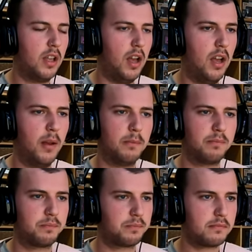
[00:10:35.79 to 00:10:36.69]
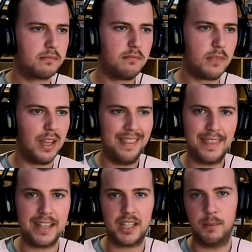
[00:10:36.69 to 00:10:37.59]
Um,
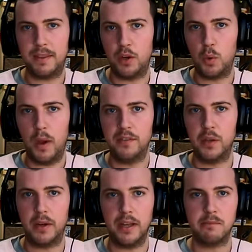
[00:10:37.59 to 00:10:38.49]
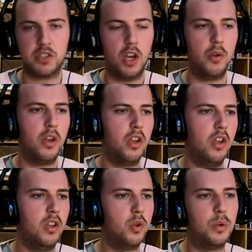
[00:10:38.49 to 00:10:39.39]
that's going to be the new way of doing it. So
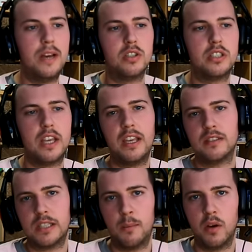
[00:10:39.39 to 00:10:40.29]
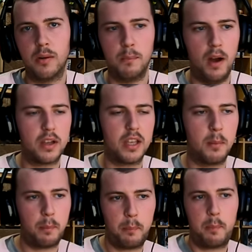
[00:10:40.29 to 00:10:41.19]
you'll never see someone marking a
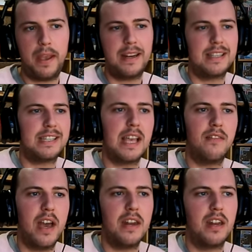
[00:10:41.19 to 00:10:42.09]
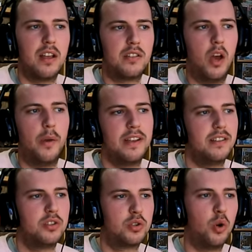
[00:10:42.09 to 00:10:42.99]
P D C event going
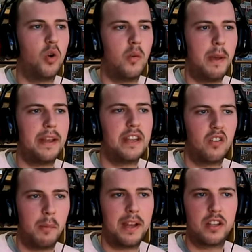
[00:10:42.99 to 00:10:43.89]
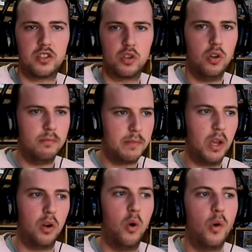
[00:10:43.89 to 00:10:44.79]
score remaining remaining score.
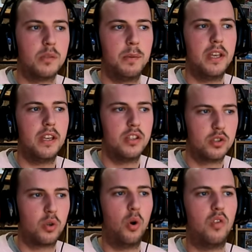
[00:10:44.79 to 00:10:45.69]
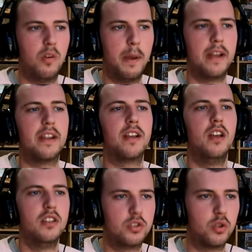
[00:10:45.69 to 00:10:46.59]
It'll always be score remaining
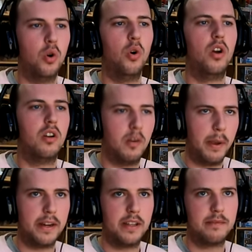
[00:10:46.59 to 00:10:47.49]
score remaining.